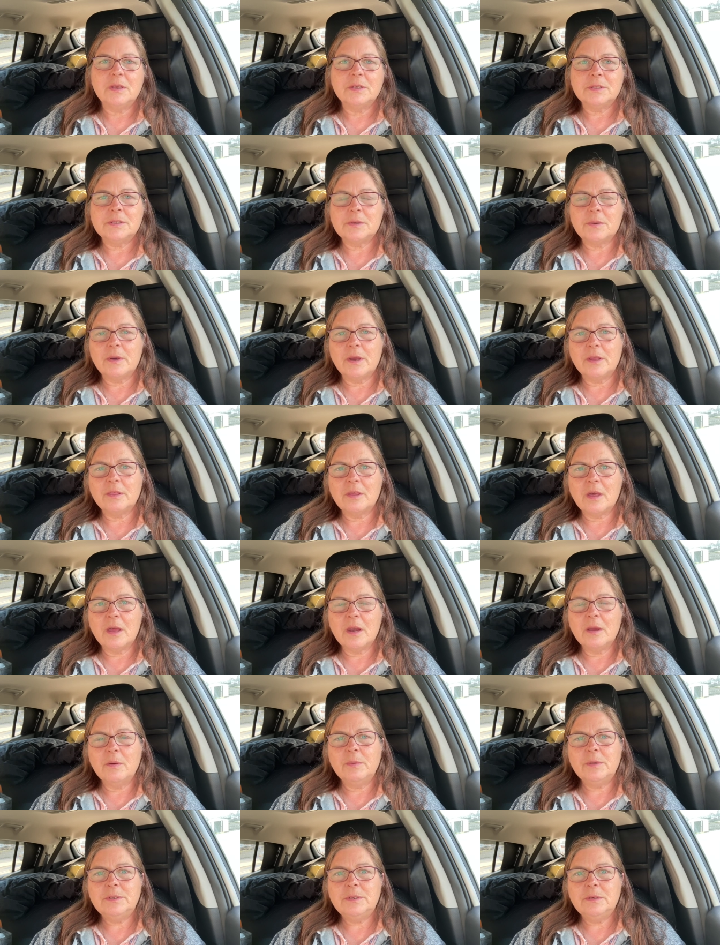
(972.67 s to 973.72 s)
So I thought
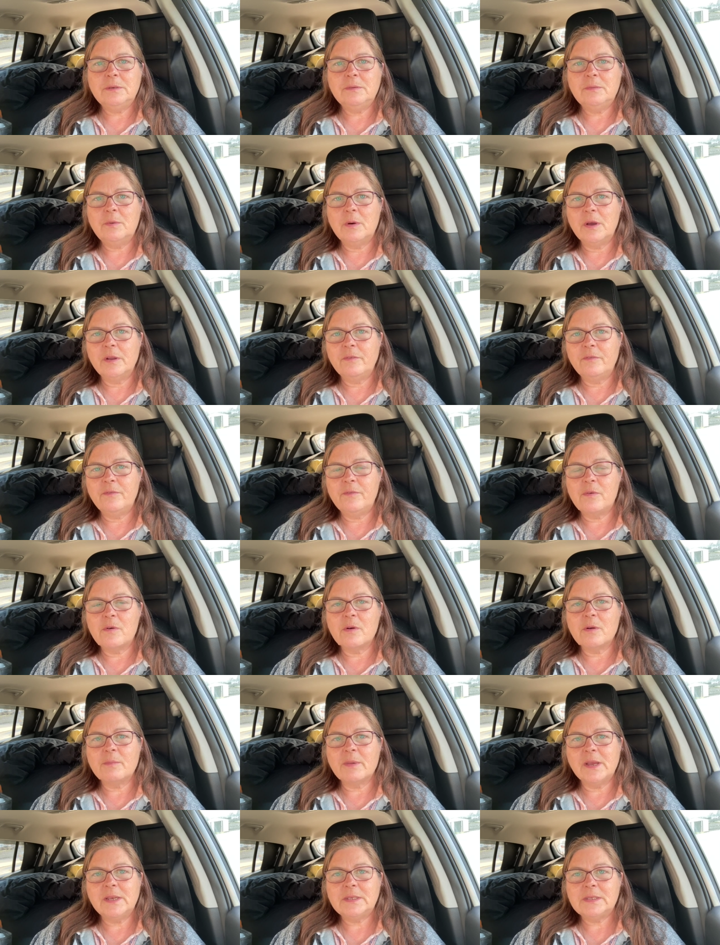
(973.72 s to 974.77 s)
I would do one for
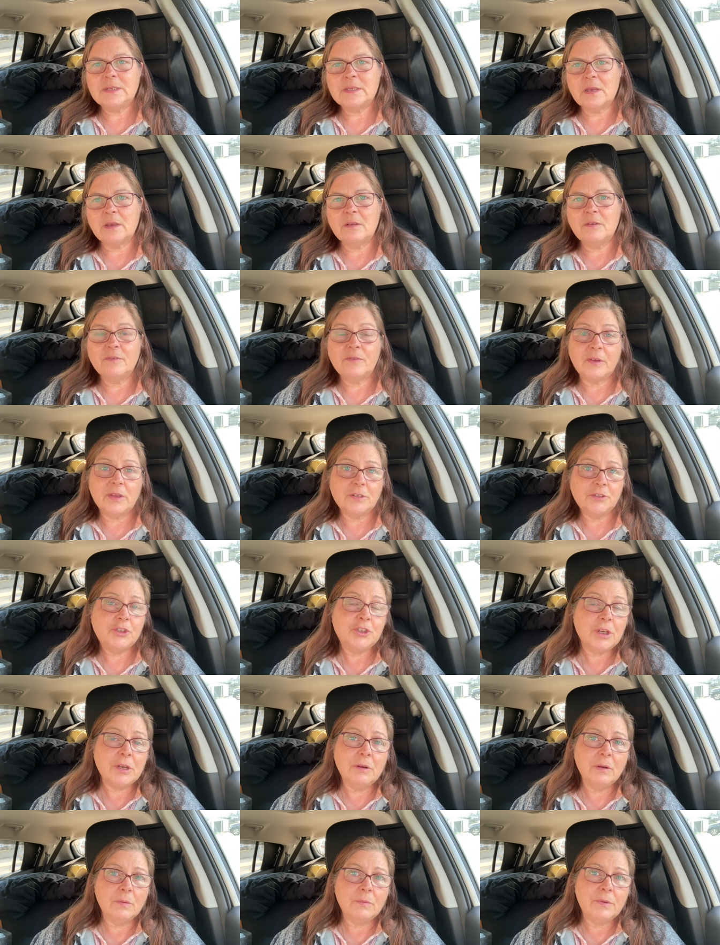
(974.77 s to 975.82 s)
myself and
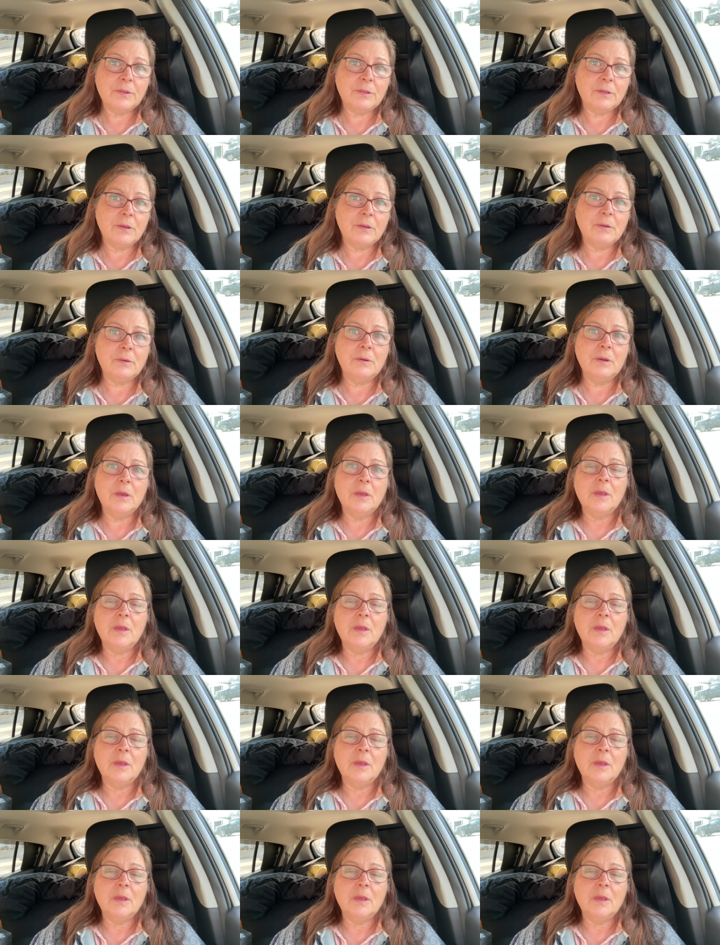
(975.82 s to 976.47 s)
share it with you